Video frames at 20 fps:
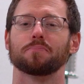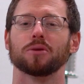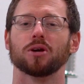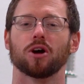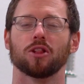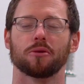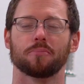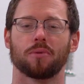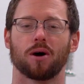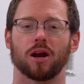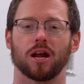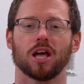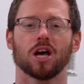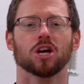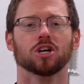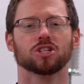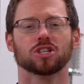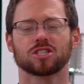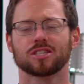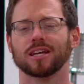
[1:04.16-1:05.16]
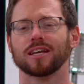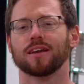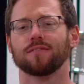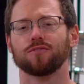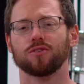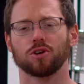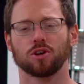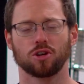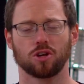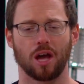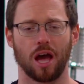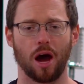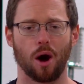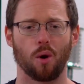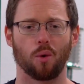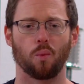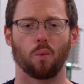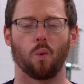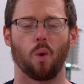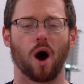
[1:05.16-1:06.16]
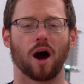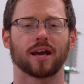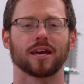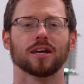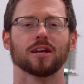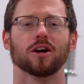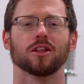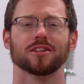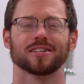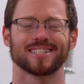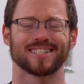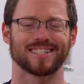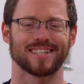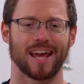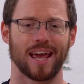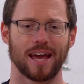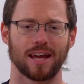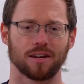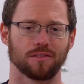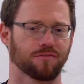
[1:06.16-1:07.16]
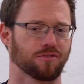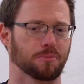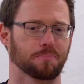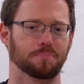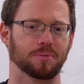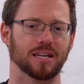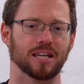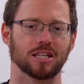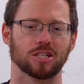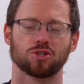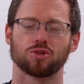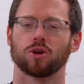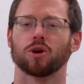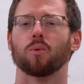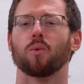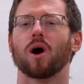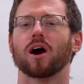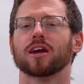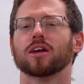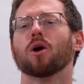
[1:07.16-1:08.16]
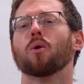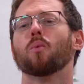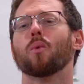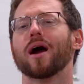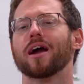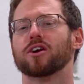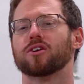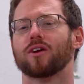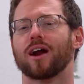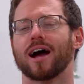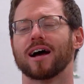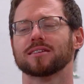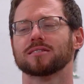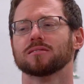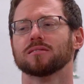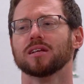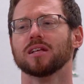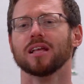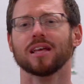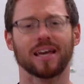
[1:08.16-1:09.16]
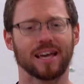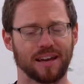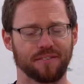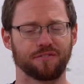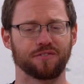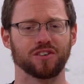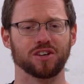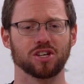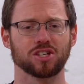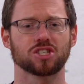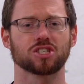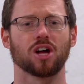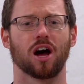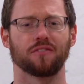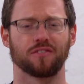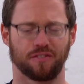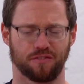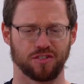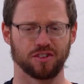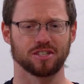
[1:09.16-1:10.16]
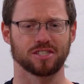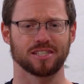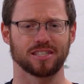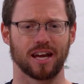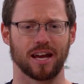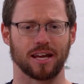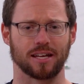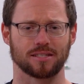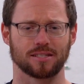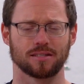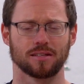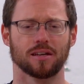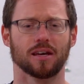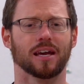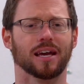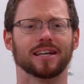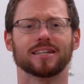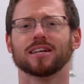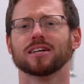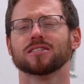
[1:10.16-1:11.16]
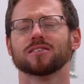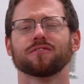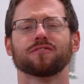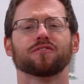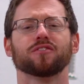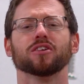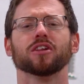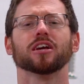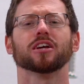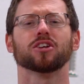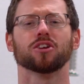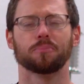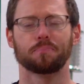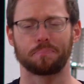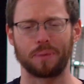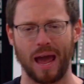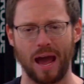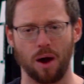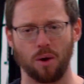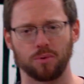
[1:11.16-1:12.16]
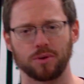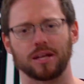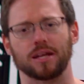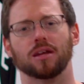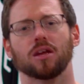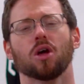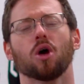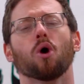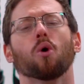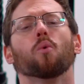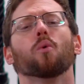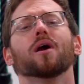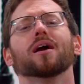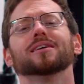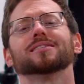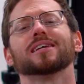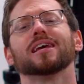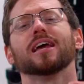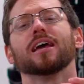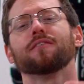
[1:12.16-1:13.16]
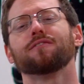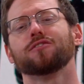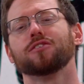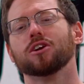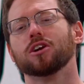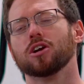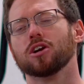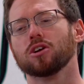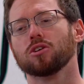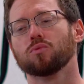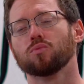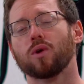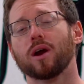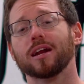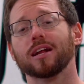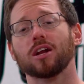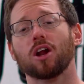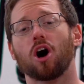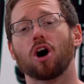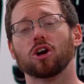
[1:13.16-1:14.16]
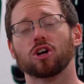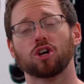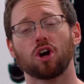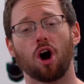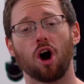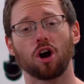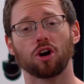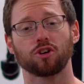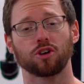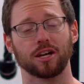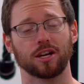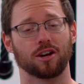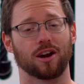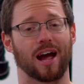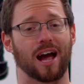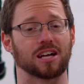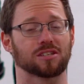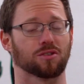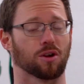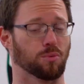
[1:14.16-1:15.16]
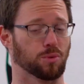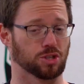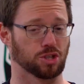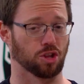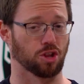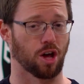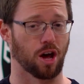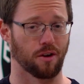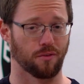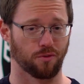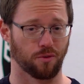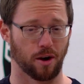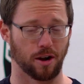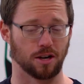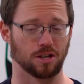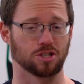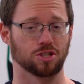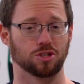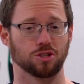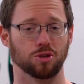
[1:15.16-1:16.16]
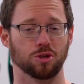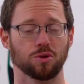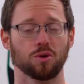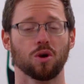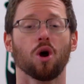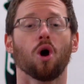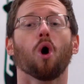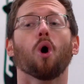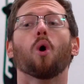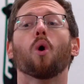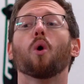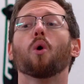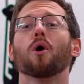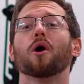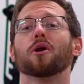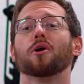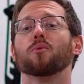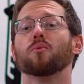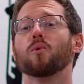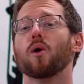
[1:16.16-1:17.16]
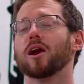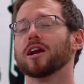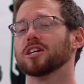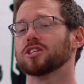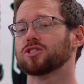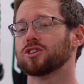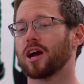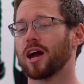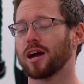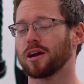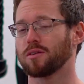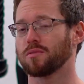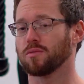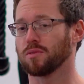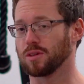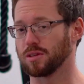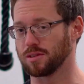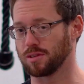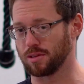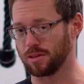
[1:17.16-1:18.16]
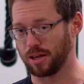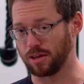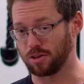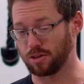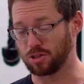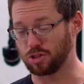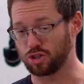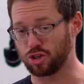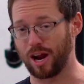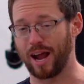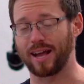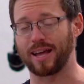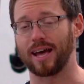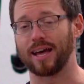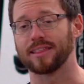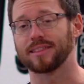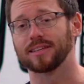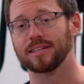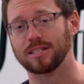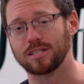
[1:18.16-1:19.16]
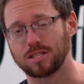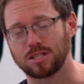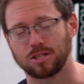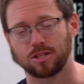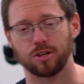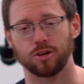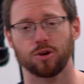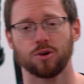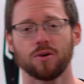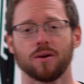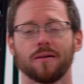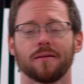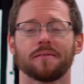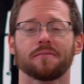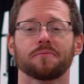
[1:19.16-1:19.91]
be on the body. Just think if you're out walking on the sand of the beach or you're walking on wet grass, it feels soft, it feels nice. It doesn't feel like you're pounding. Whereas if you're running on concrete or asphalt, which a lot of runners do, or on a running track, like track athletes do,